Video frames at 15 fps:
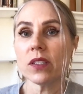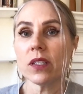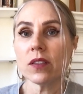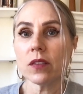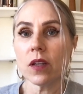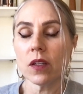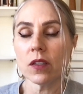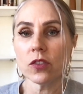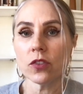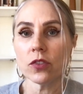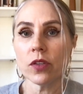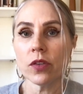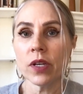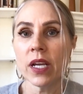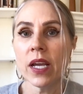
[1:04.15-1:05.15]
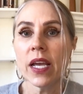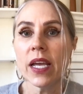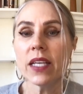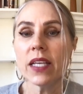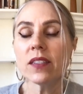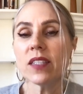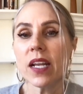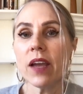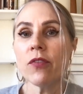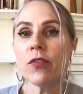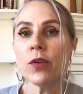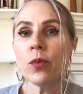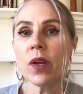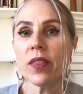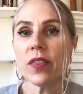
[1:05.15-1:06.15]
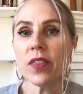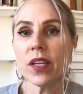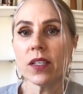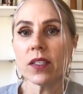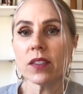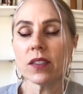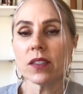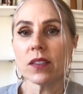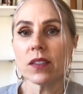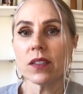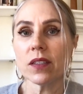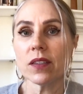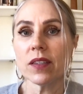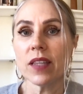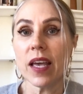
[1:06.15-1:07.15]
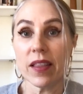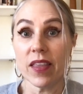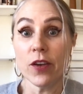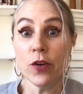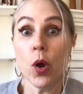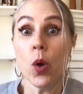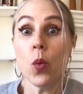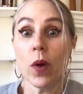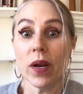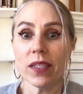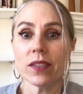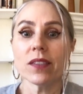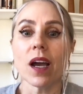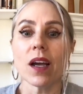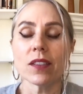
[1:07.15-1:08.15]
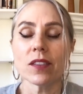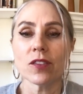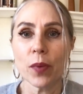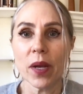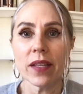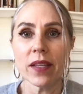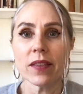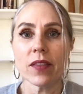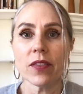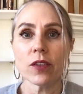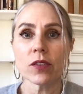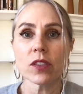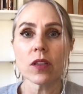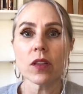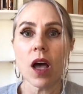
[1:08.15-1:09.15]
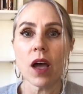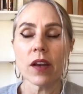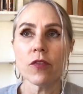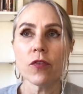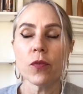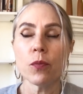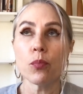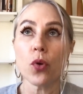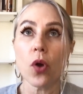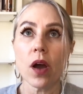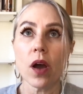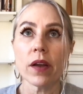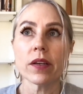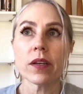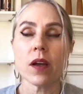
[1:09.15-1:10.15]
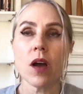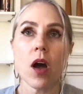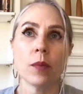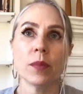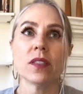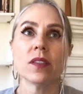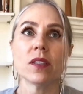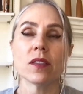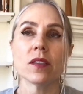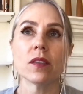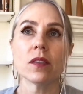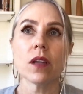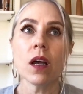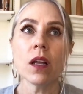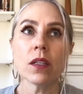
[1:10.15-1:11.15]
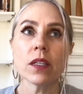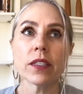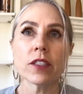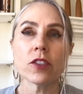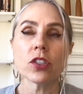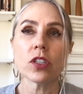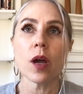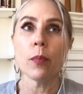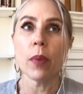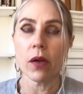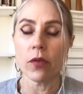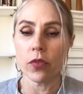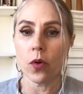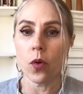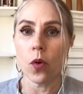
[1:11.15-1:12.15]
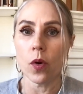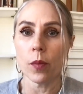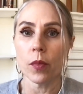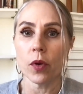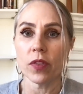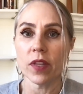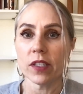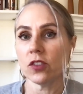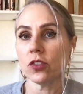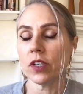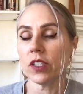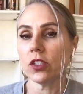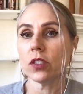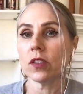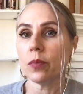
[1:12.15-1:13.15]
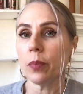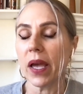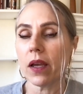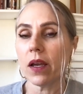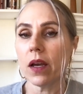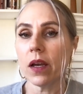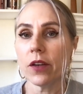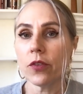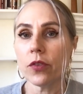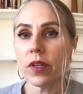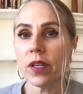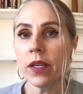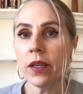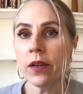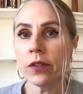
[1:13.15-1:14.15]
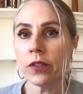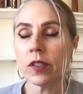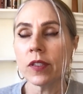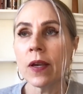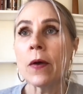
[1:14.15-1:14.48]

testosterone is that everyone thinks that they know what it does, right? That there's a lot of broad common sense knowledge about the hormone that stretches back 100 years.